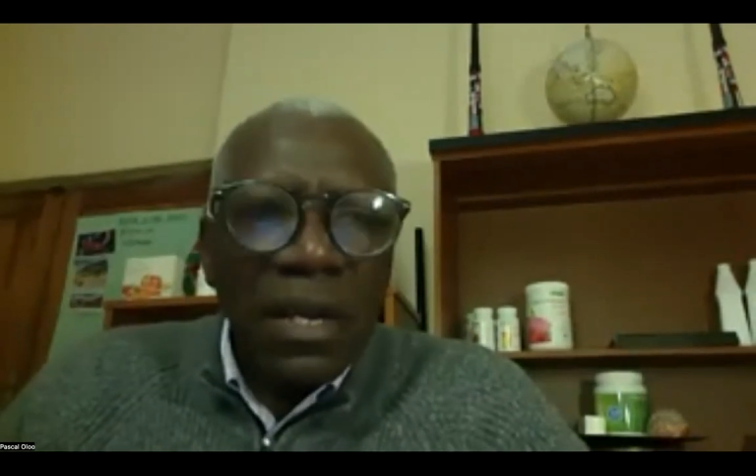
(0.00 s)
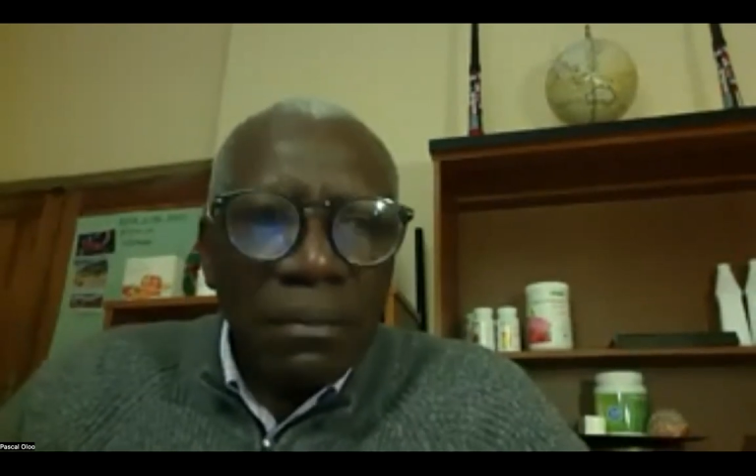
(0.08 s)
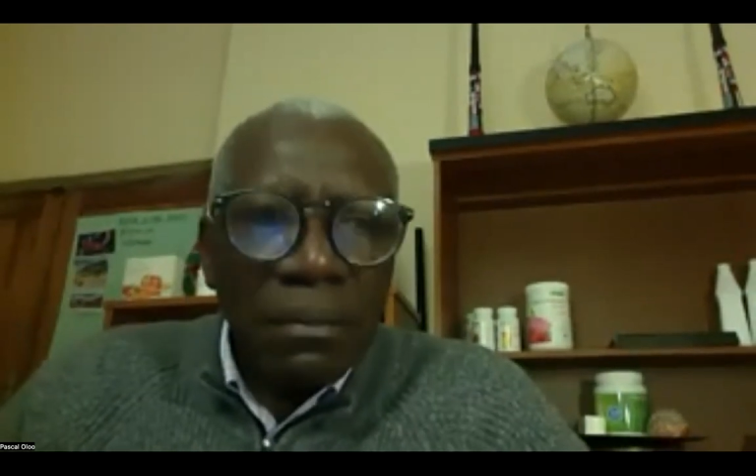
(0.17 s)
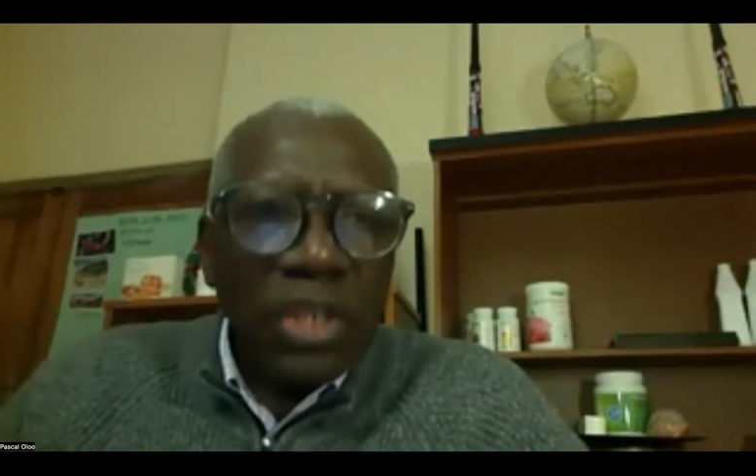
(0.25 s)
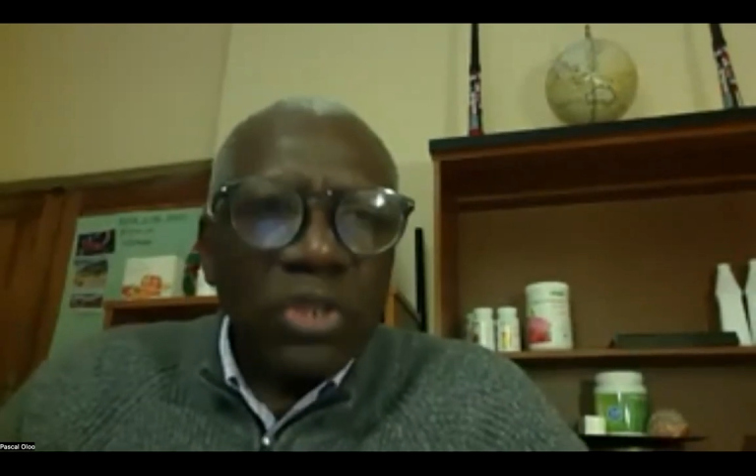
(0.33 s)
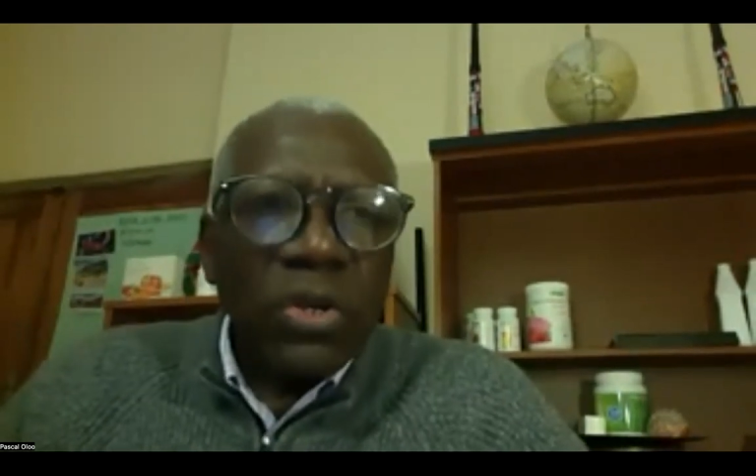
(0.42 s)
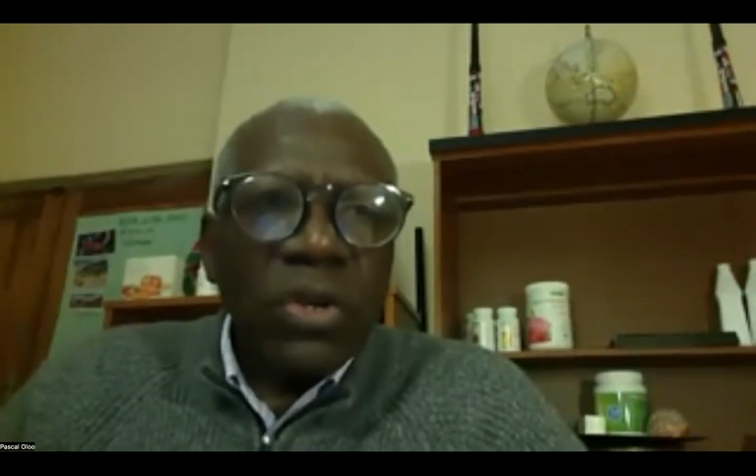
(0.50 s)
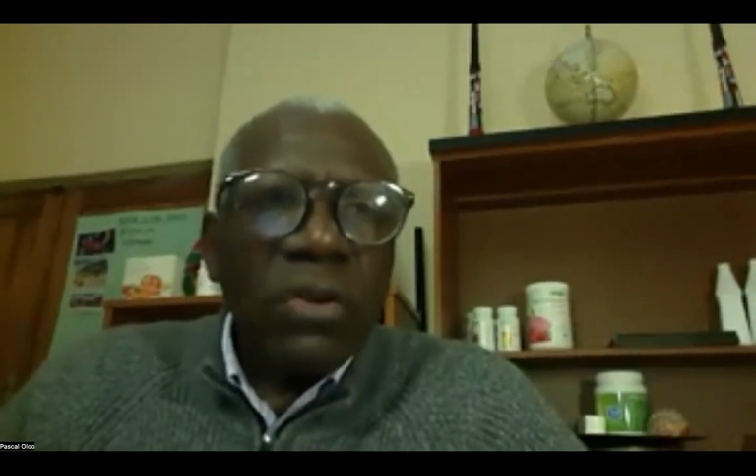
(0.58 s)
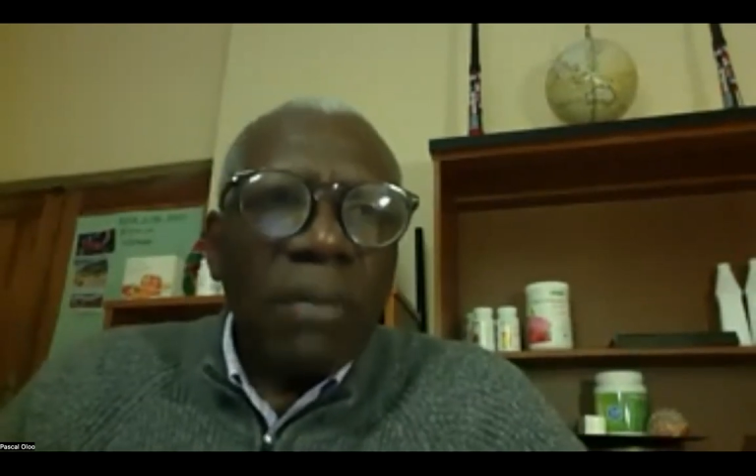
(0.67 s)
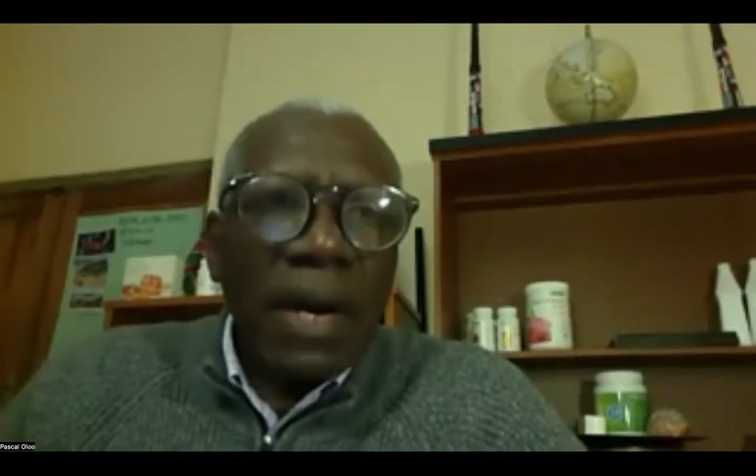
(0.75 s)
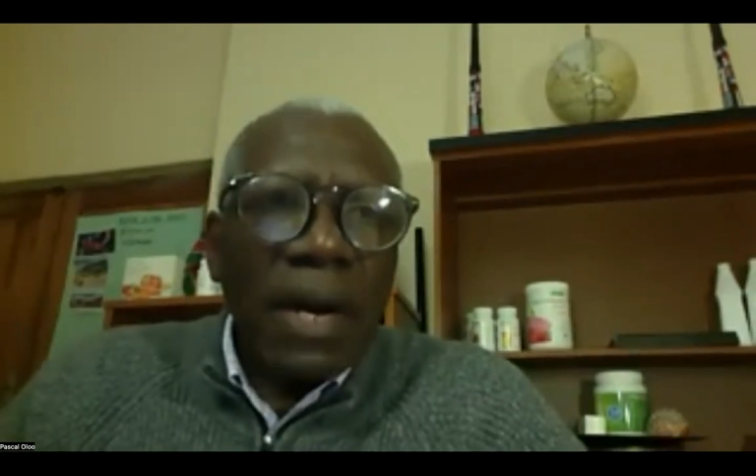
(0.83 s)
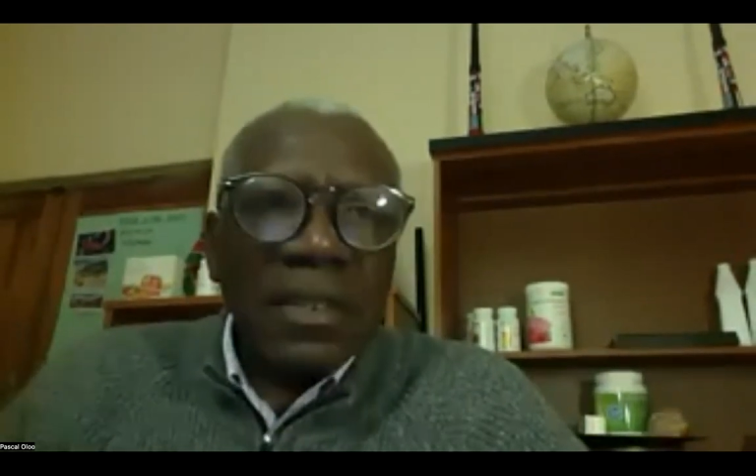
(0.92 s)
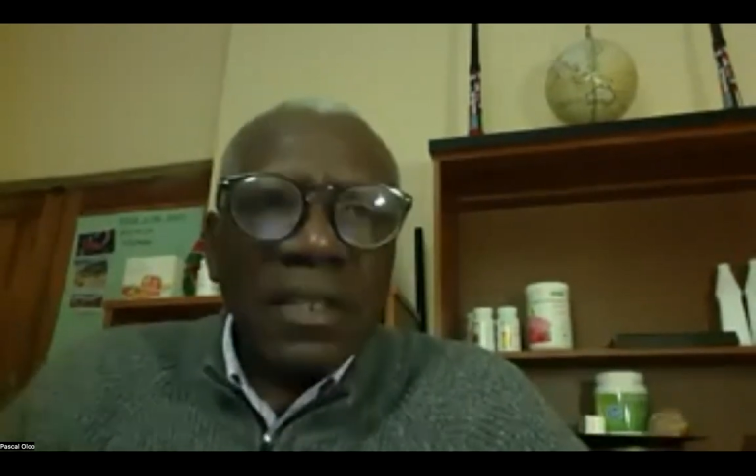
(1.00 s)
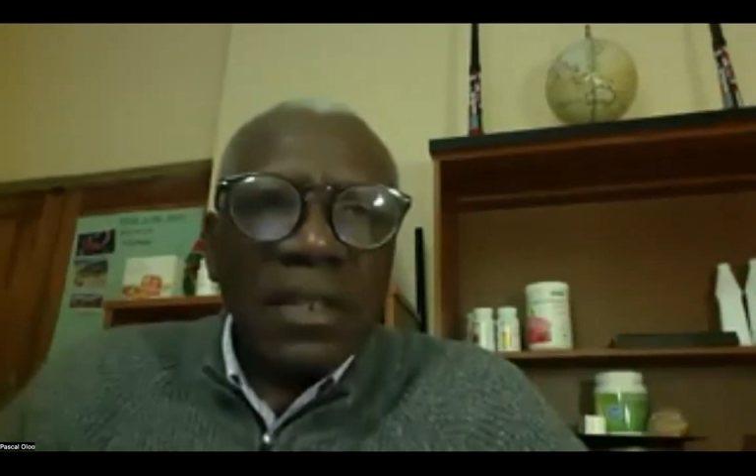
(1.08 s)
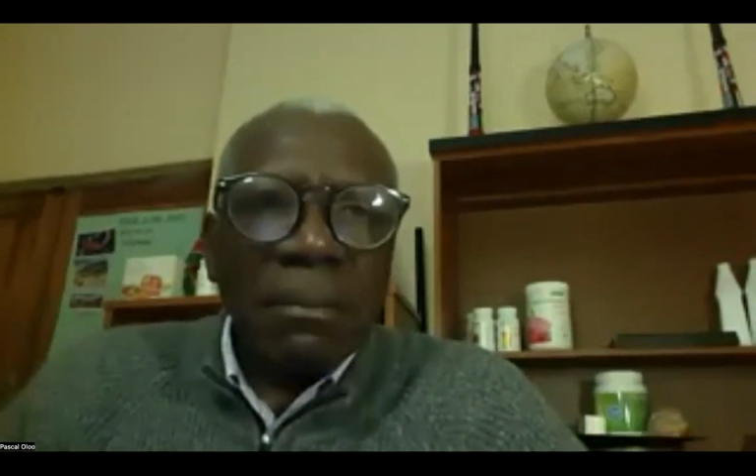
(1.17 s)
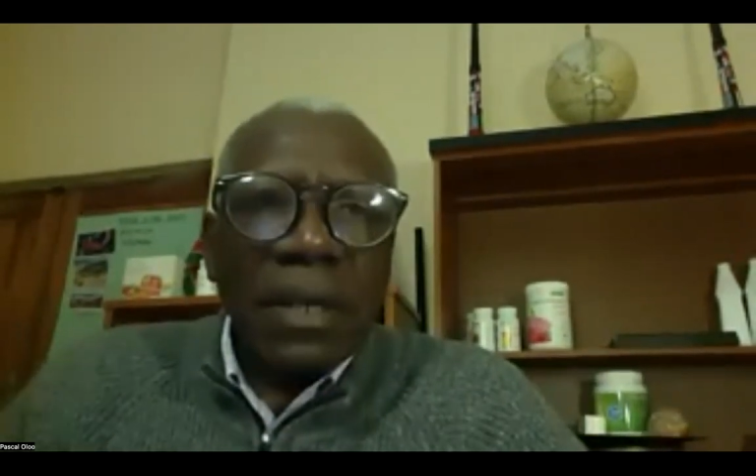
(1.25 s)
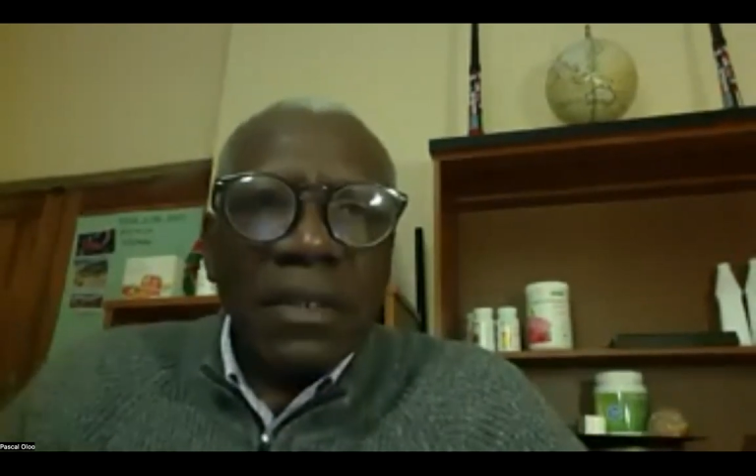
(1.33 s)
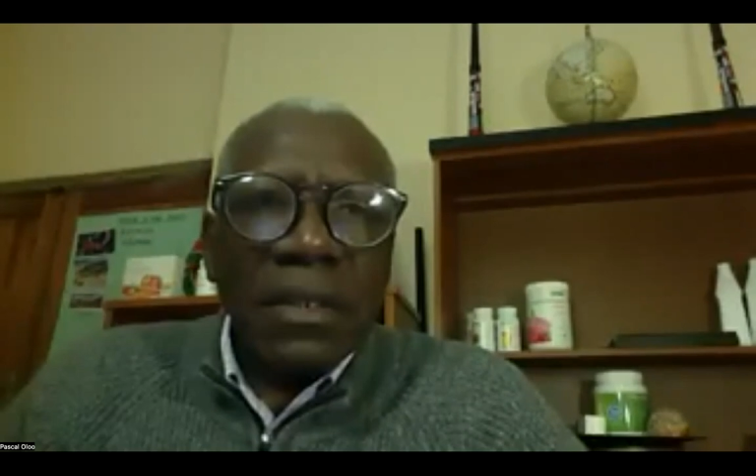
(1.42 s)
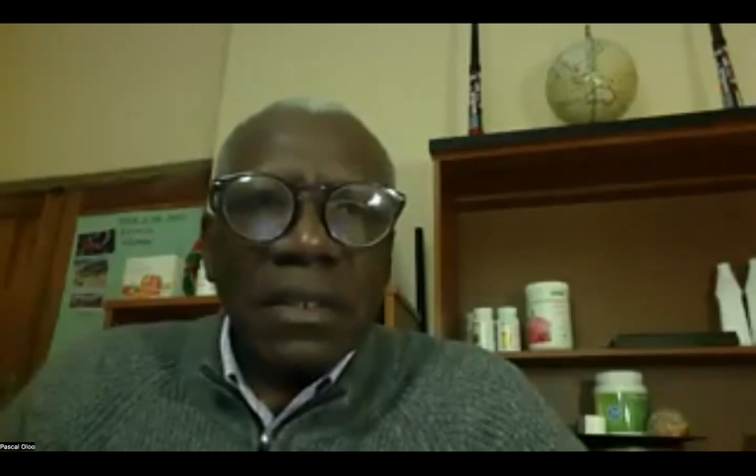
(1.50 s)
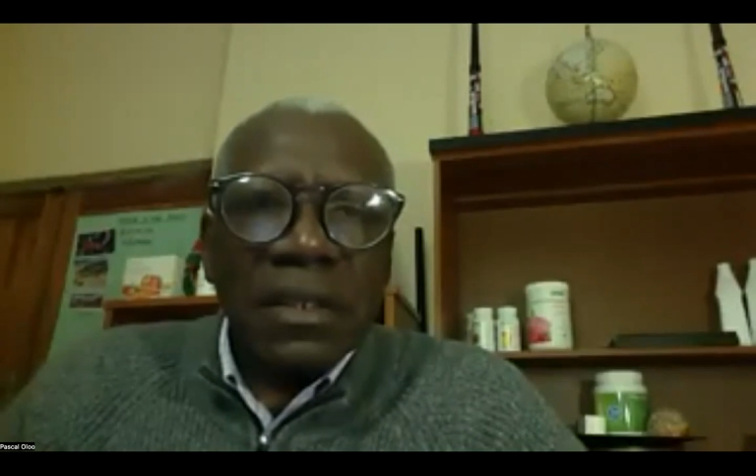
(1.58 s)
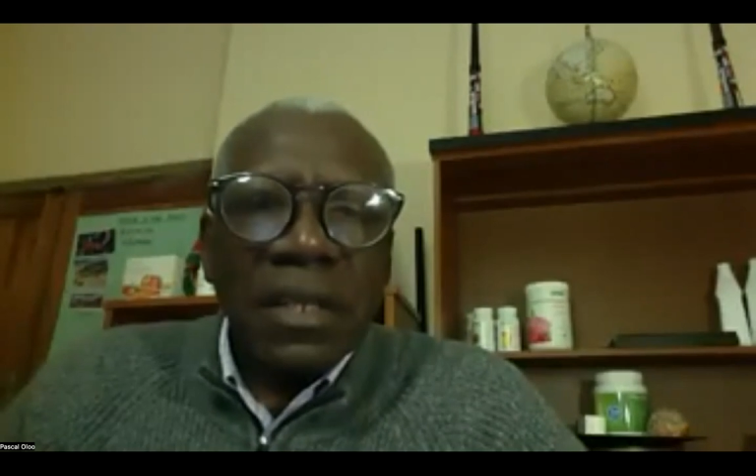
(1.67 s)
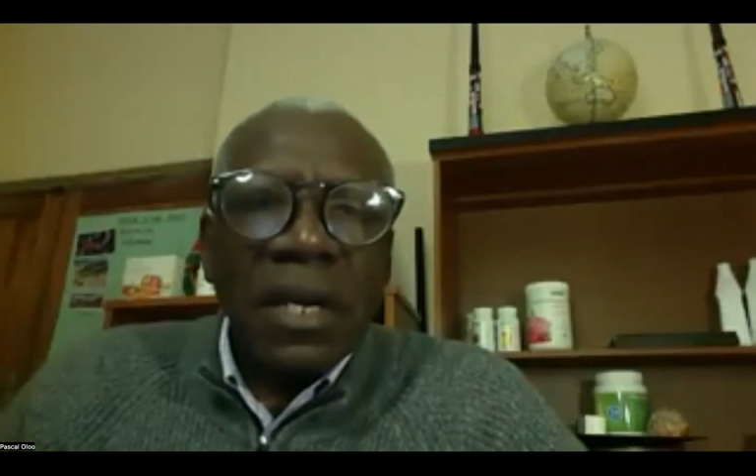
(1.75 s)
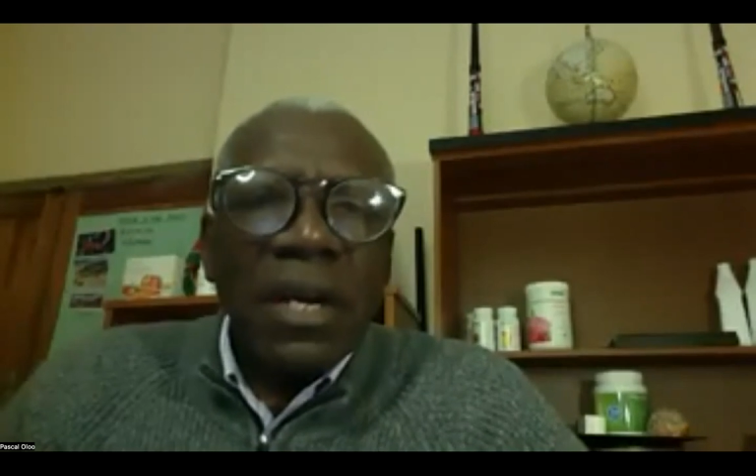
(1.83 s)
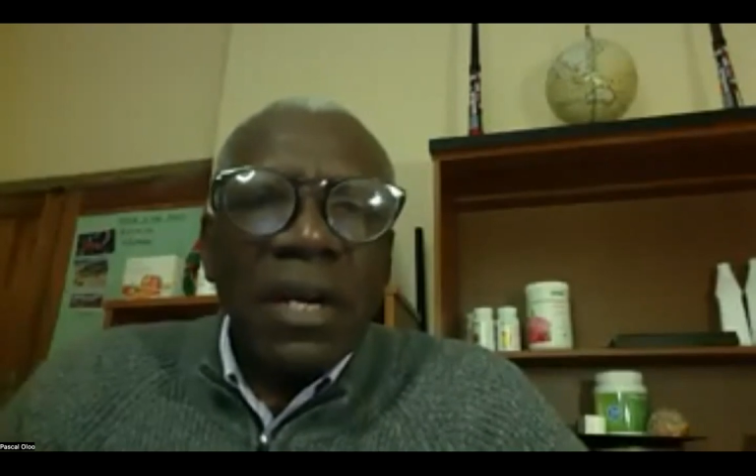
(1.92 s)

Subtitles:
Make sure you master the basics.